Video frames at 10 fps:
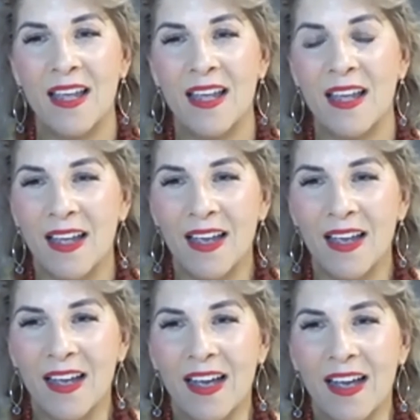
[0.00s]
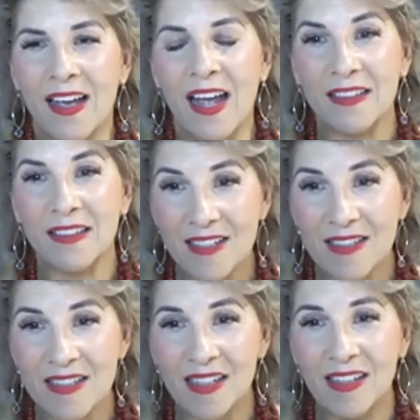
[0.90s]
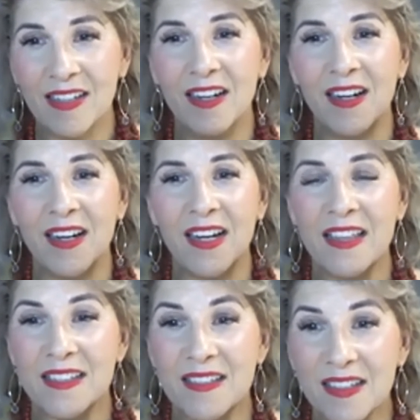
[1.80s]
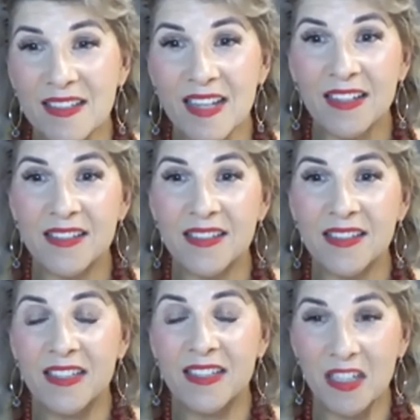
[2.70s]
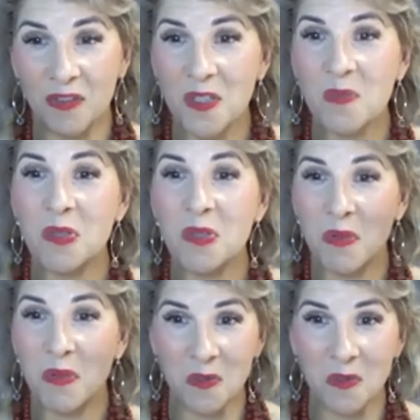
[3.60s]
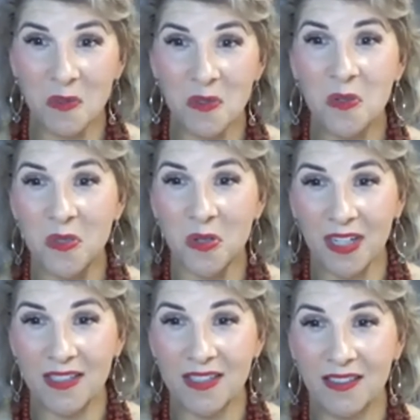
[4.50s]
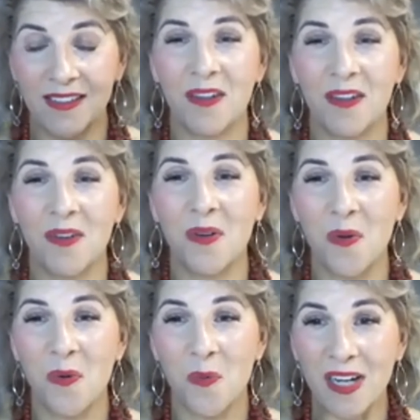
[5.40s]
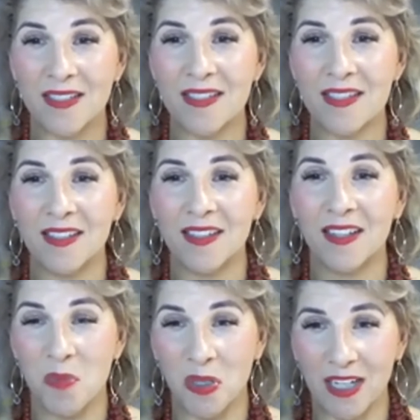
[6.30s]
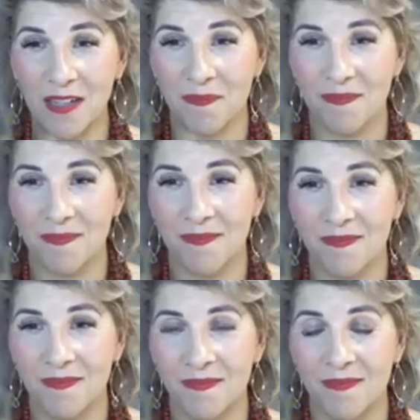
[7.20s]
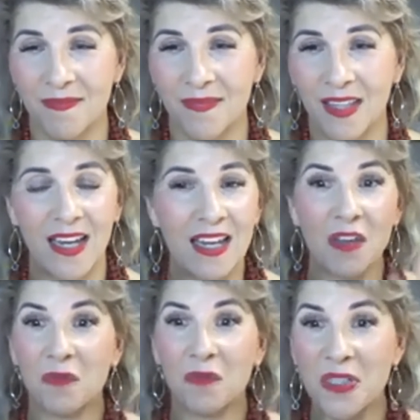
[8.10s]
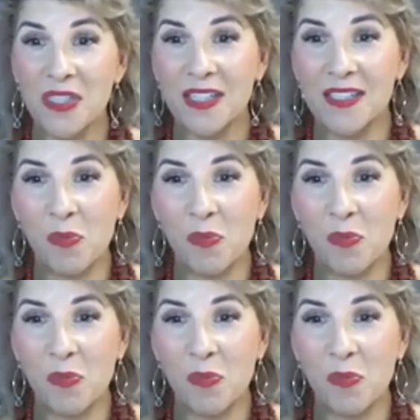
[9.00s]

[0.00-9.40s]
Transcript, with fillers: And last, in the success difference between those two stories was community. In the first example,